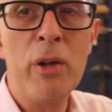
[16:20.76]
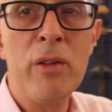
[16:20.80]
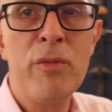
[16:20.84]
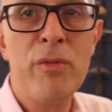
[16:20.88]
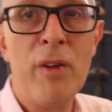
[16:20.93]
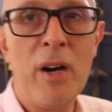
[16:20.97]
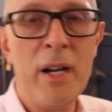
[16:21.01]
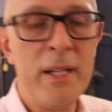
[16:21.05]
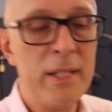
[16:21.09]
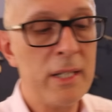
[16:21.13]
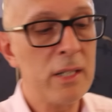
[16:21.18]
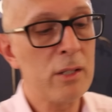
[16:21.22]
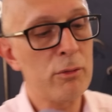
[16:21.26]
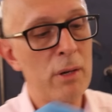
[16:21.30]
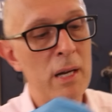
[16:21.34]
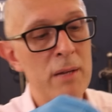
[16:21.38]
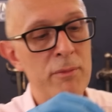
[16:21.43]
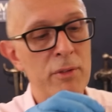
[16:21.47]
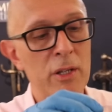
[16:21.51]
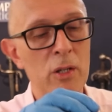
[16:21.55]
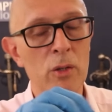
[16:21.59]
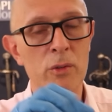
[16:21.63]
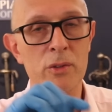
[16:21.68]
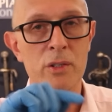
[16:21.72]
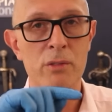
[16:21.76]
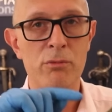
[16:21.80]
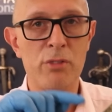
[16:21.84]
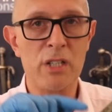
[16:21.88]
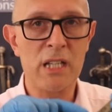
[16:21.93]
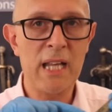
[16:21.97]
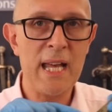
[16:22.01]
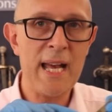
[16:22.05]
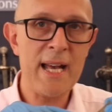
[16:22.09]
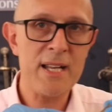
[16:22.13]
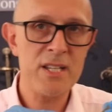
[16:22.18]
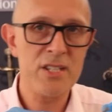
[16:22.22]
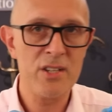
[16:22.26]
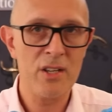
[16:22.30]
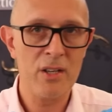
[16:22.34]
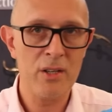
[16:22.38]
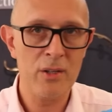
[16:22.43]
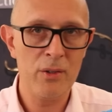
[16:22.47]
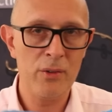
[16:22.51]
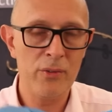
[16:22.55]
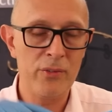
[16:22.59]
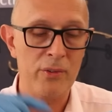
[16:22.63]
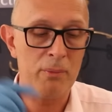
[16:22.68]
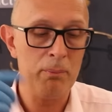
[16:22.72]
we find engraving on the
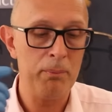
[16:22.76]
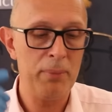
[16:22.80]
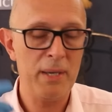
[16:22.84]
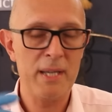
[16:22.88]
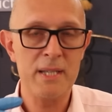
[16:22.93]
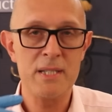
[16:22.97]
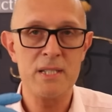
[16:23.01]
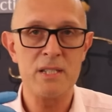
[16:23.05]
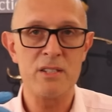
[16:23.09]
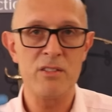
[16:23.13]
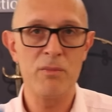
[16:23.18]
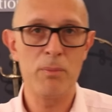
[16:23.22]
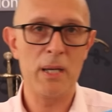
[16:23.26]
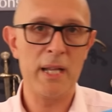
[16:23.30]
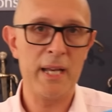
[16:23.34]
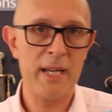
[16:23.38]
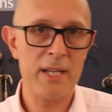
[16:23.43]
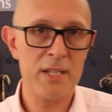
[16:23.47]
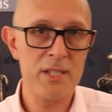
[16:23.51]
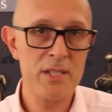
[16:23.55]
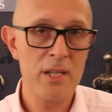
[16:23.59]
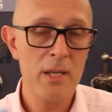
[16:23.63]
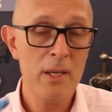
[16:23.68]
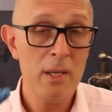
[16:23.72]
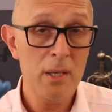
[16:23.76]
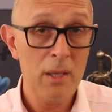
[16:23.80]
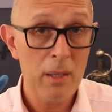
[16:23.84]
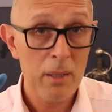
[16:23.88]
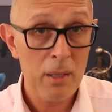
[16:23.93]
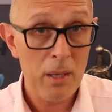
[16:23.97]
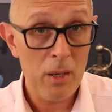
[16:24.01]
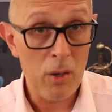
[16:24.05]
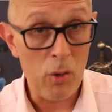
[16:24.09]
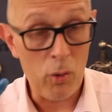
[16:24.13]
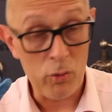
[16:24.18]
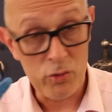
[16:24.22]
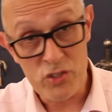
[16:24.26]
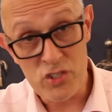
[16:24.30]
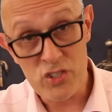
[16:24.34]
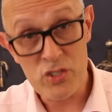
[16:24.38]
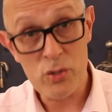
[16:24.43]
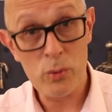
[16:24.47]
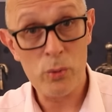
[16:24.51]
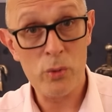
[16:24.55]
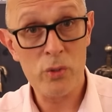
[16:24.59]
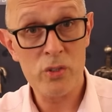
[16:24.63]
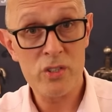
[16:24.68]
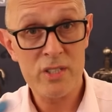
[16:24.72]
ricassos and bases of blades on
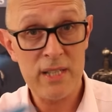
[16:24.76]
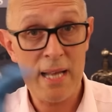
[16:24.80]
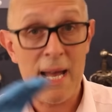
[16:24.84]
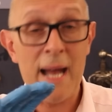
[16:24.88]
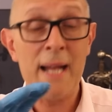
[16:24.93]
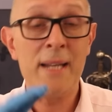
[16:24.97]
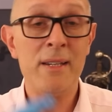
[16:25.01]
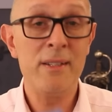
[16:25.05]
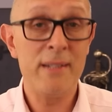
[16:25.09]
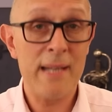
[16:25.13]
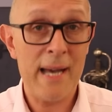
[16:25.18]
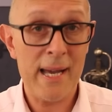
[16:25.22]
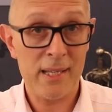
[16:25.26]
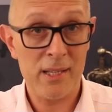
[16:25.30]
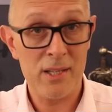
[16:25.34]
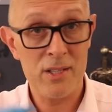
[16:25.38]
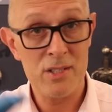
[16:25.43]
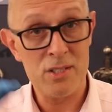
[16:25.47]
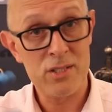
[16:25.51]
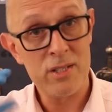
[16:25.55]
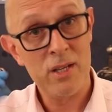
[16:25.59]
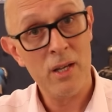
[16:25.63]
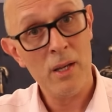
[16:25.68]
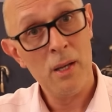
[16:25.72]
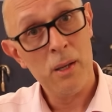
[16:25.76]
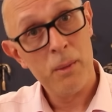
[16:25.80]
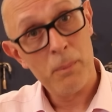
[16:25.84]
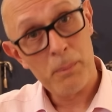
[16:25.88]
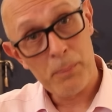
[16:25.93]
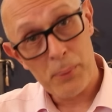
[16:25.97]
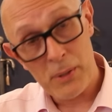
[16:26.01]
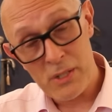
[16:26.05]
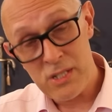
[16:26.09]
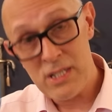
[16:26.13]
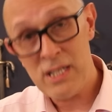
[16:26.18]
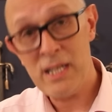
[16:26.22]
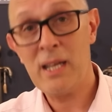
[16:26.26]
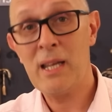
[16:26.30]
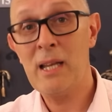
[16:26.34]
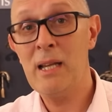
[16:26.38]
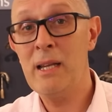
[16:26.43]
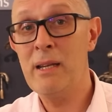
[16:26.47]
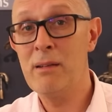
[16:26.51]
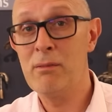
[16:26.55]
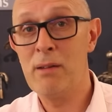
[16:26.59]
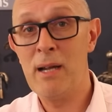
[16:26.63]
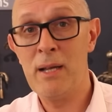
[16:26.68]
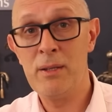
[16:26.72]
swords and daggers
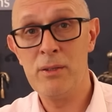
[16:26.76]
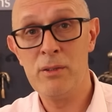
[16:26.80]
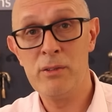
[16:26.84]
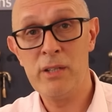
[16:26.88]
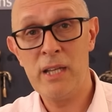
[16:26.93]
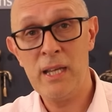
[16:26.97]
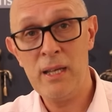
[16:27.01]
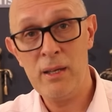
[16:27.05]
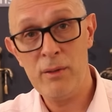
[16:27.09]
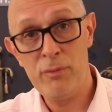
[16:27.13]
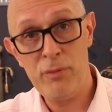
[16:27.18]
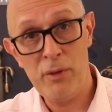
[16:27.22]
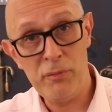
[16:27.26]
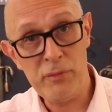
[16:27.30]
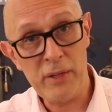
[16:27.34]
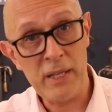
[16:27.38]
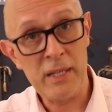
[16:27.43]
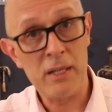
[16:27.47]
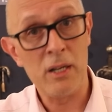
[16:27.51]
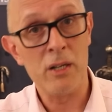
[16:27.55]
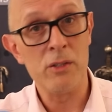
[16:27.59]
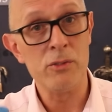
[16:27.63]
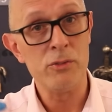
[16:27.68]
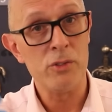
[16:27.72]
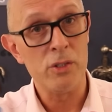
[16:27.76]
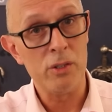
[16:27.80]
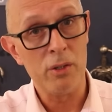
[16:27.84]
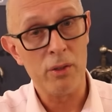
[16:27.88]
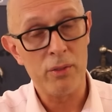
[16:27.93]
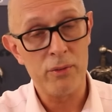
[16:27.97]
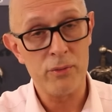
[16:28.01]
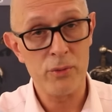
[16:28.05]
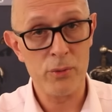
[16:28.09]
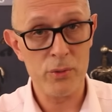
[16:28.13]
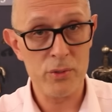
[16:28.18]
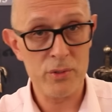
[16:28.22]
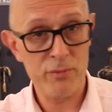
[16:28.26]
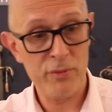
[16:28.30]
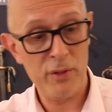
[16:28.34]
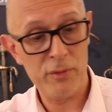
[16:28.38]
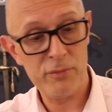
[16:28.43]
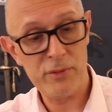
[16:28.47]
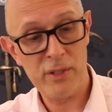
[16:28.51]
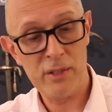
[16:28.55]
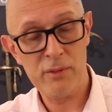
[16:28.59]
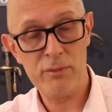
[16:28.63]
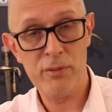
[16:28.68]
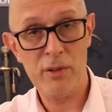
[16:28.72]
particularly around the year 1500 and through to
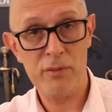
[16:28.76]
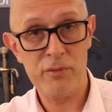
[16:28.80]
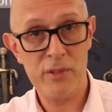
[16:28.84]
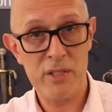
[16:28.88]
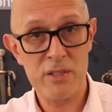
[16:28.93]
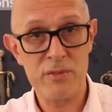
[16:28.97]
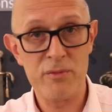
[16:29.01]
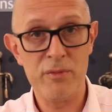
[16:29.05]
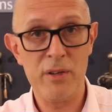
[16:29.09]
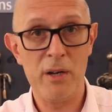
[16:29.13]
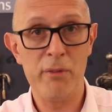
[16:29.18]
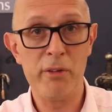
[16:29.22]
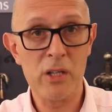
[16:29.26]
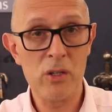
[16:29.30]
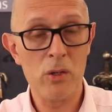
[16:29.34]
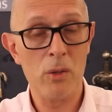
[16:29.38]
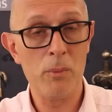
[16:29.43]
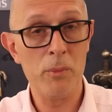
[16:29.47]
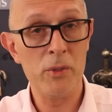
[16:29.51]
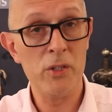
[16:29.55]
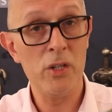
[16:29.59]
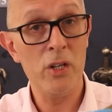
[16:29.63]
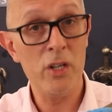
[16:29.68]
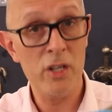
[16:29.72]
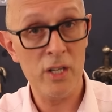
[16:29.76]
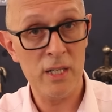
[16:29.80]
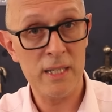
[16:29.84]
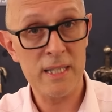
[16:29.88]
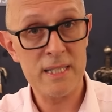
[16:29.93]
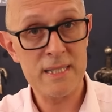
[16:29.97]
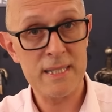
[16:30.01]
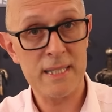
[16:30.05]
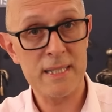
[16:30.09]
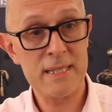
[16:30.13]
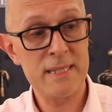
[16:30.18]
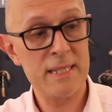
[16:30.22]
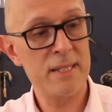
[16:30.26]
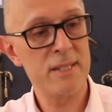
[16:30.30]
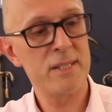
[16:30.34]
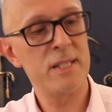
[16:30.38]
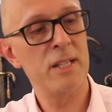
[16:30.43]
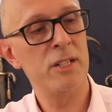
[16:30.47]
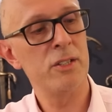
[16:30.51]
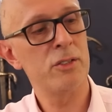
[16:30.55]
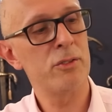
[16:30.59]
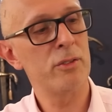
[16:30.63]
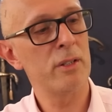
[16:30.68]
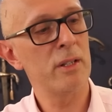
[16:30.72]
1550. It's a very common early 16th
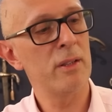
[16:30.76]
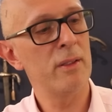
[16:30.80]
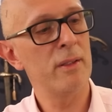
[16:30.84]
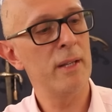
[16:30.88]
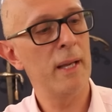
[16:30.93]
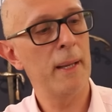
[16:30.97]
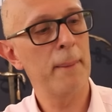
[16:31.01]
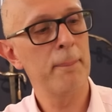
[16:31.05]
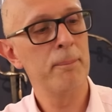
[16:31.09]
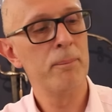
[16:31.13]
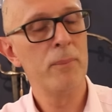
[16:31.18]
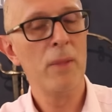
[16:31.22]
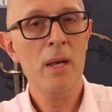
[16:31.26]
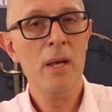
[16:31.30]
century thing.